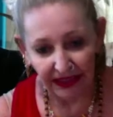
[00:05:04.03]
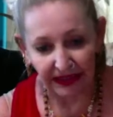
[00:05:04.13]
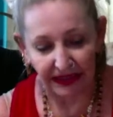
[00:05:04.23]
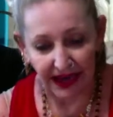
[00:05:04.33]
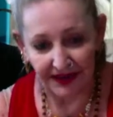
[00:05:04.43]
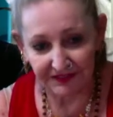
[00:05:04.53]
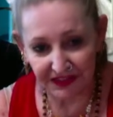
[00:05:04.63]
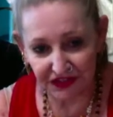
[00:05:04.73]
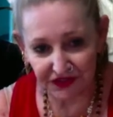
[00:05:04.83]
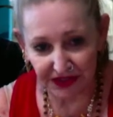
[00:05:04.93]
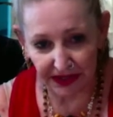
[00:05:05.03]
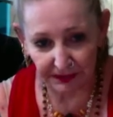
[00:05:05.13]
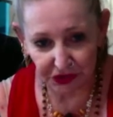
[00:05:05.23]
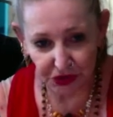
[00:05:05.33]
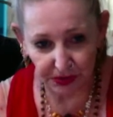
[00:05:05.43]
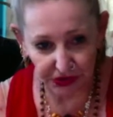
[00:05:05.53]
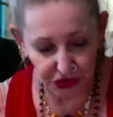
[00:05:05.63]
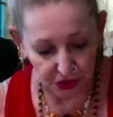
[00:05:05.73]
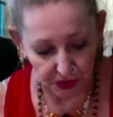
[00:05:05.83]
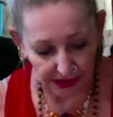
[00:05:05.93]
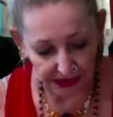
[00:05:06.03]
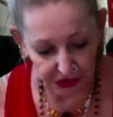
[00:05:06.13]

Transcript: life is for him to enjoy,